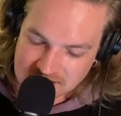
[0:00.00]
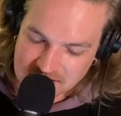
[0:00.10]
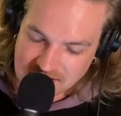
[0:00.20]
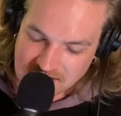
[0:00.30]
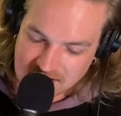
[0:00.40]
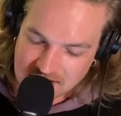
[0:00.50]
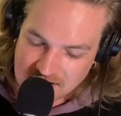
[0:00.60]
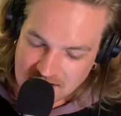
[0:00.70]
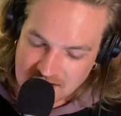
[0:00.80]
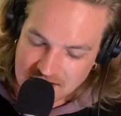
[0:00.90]
can
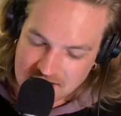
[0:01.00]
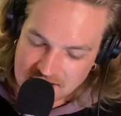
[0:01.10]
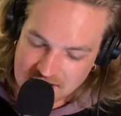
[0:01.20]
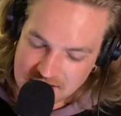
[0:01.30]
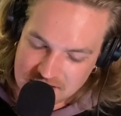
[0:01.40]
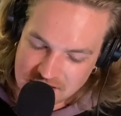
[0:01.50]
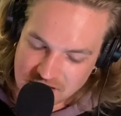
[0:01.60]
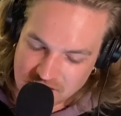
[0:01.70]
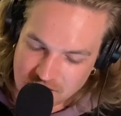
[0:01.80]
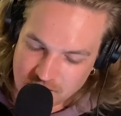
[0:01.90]
lead
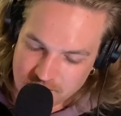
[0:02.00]
to